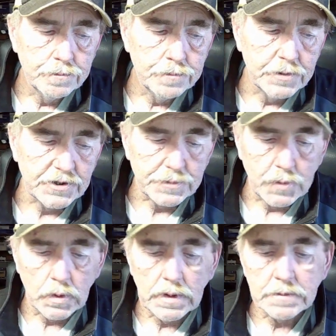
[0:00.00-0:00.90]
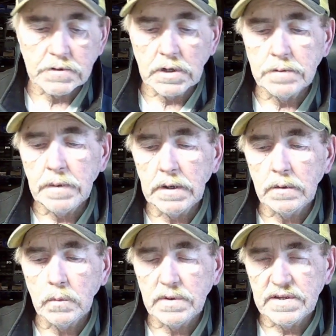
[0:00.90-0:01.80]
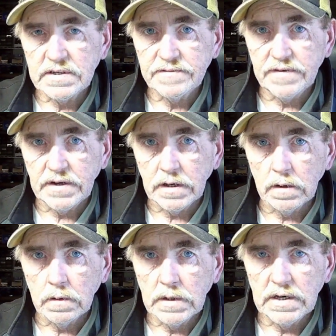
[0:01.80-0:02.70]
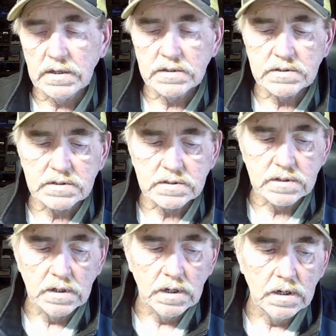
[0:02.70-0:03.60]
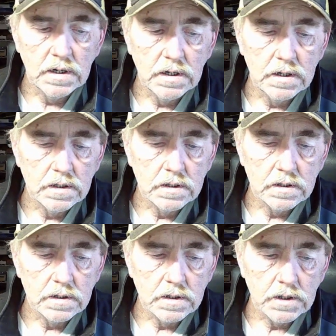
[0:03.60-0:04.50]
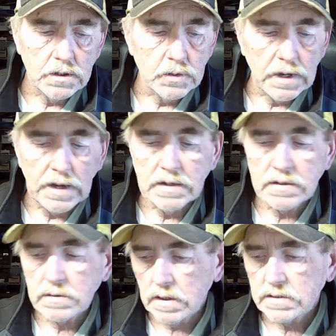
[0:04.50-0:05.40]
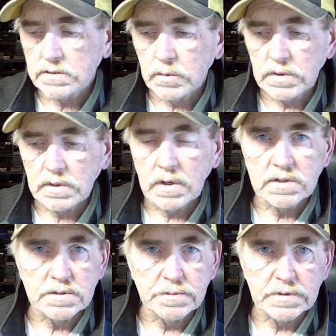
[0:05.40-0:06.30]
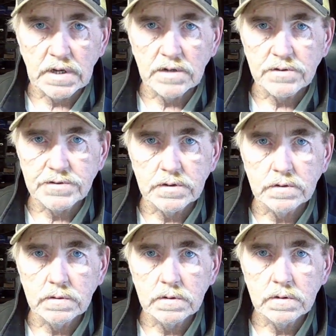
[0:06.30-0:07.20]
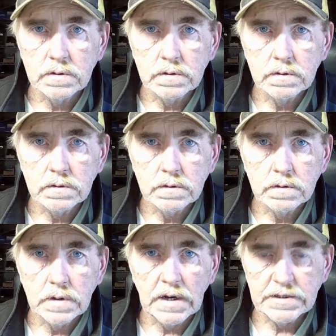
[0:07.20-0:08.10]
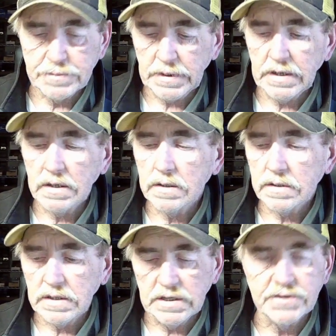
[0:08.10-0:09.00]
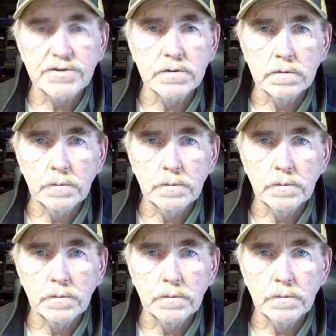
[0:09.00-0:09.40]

But the point I'm trying to make with this video is you can't trust what the customer tells you as being the issue.